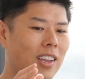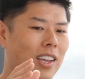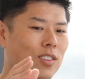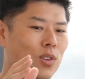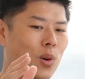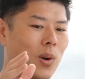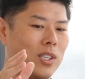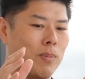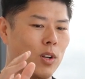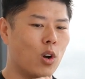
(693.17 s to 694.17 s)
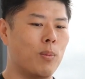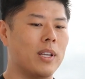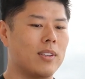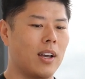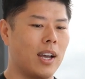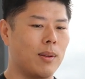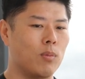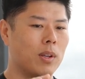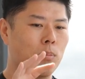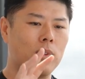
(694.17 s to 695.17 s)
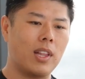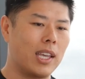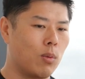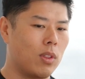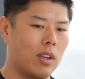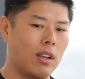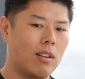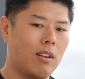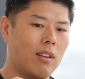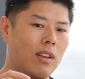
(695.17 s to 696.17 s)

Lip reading: And so I spent all my time like playing with it,